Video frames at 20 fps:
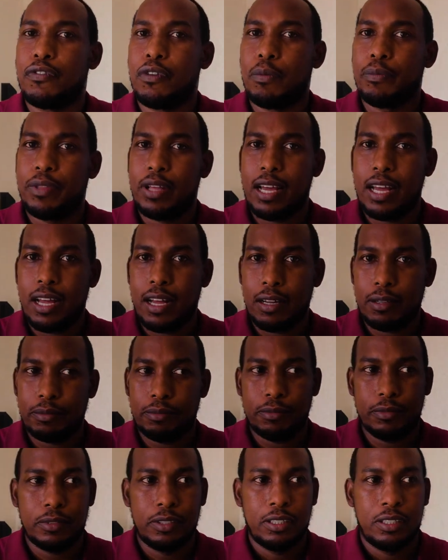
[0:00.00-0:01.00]
from
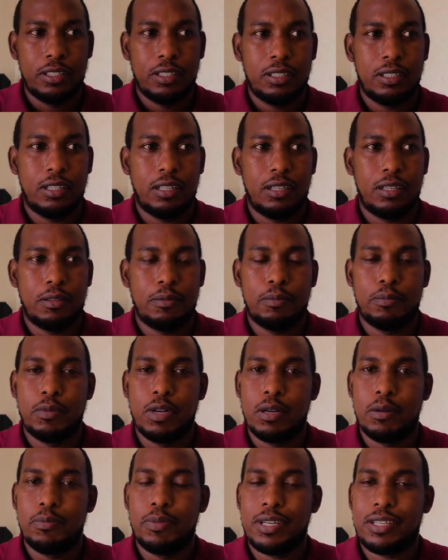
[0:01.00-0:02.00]
their
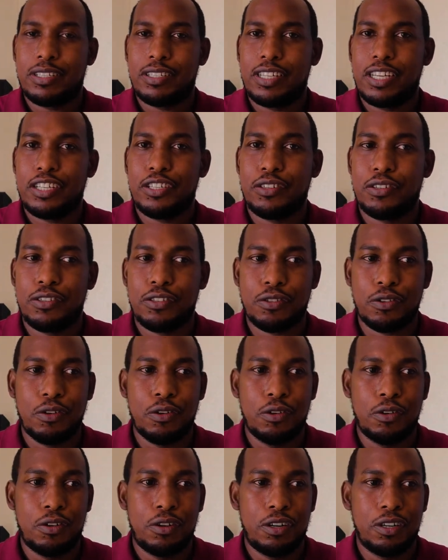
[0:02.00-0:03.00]
base stations
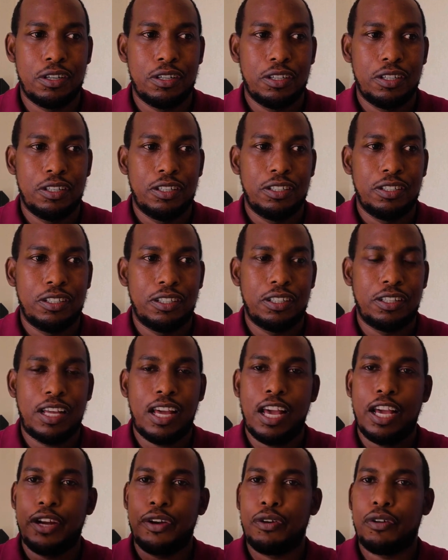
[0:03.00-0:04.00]
or
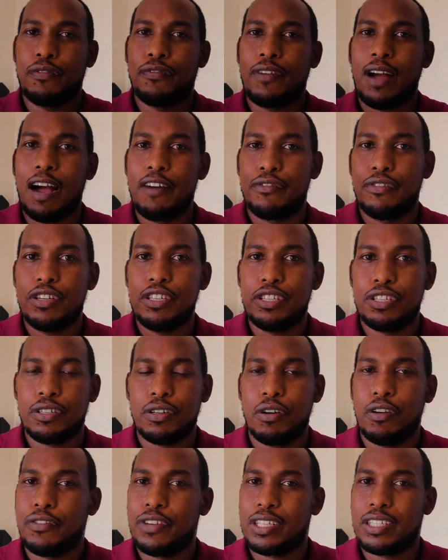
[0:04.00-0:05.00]
their area of
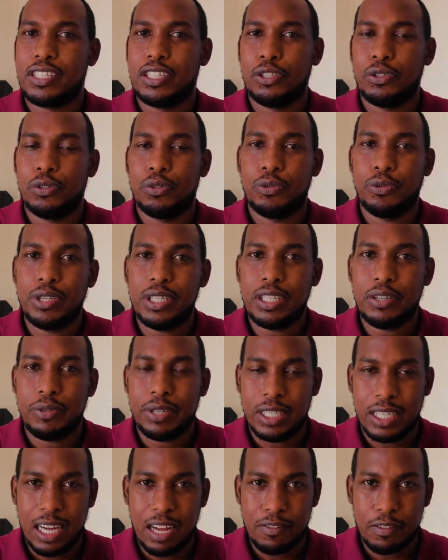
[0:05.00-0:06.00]
coverage, obviously you
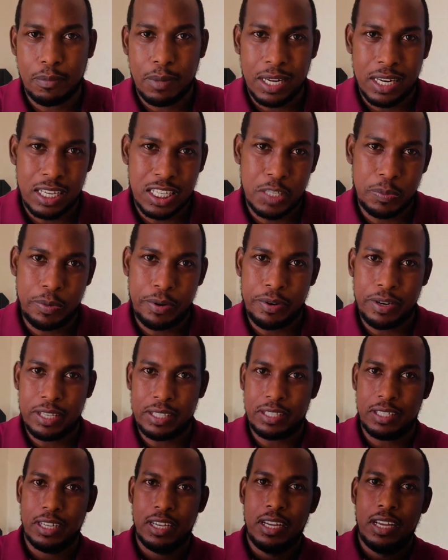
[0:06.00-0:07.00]
really have a bad
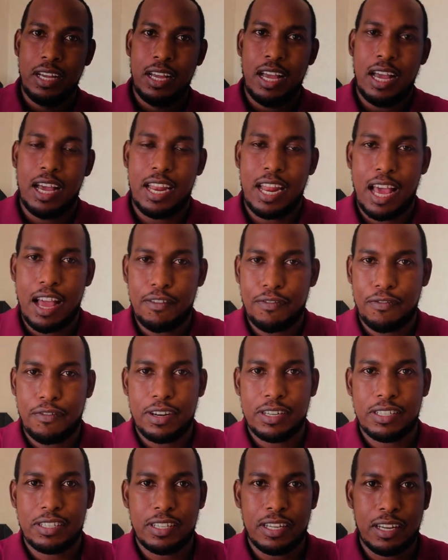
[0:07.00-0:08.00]
experience. And I have
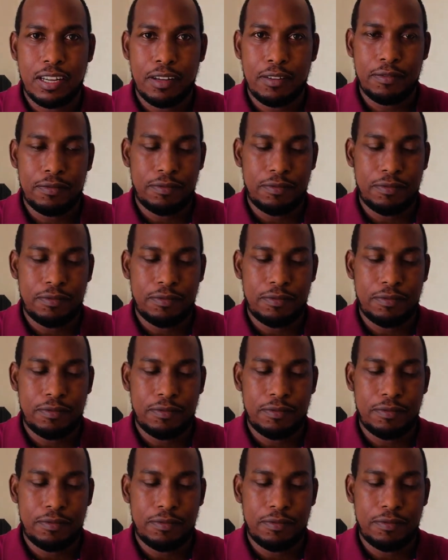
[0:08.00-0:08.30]
friends that